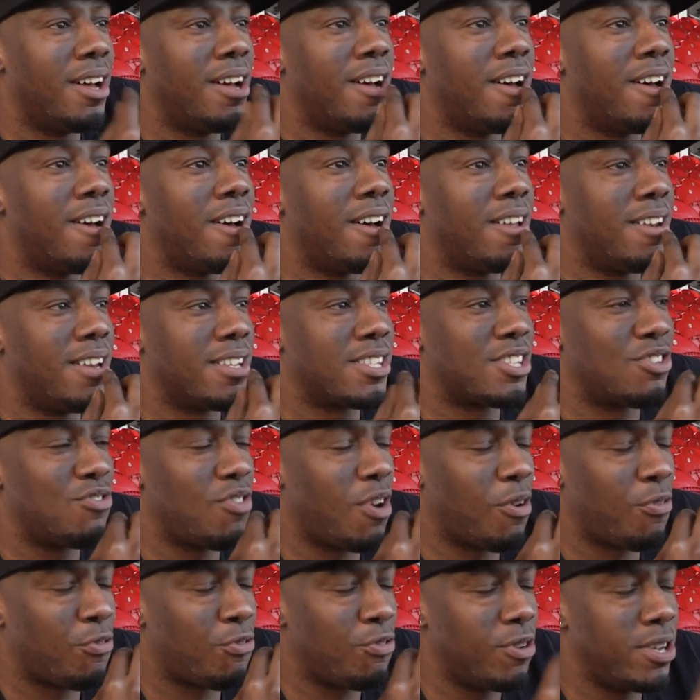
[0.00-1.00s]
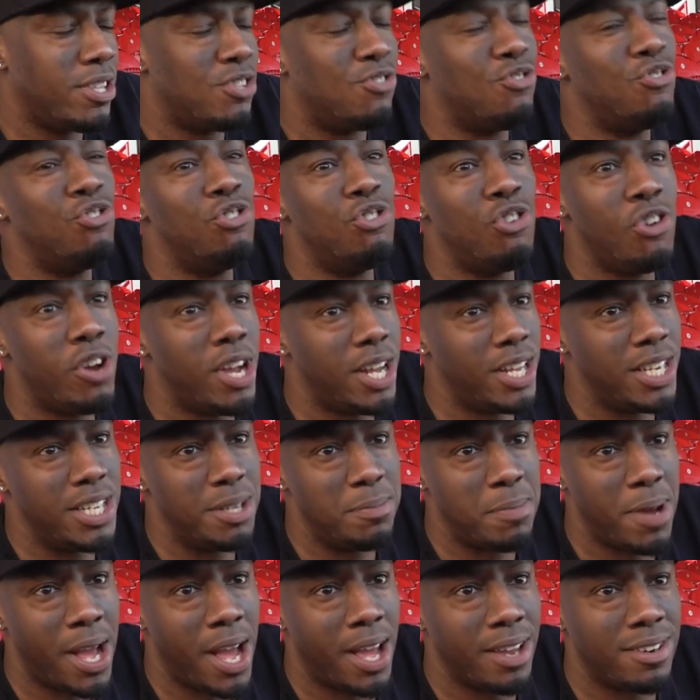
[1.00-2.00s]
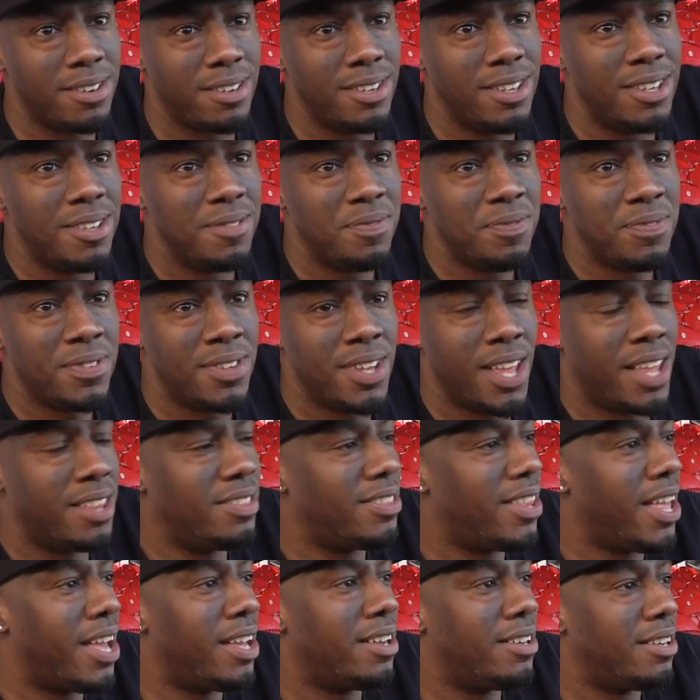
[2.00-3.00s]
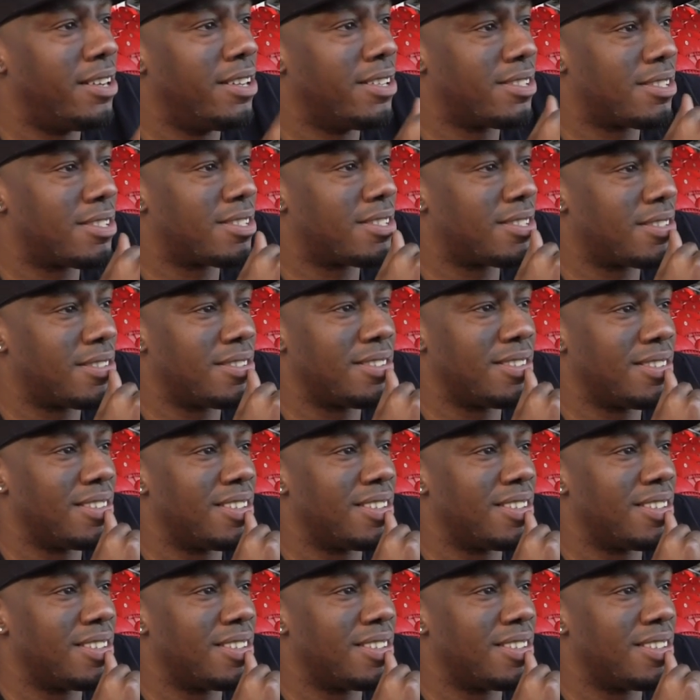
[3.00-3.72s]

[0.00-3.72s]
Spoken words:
Unless the referee's really bad, and then it's,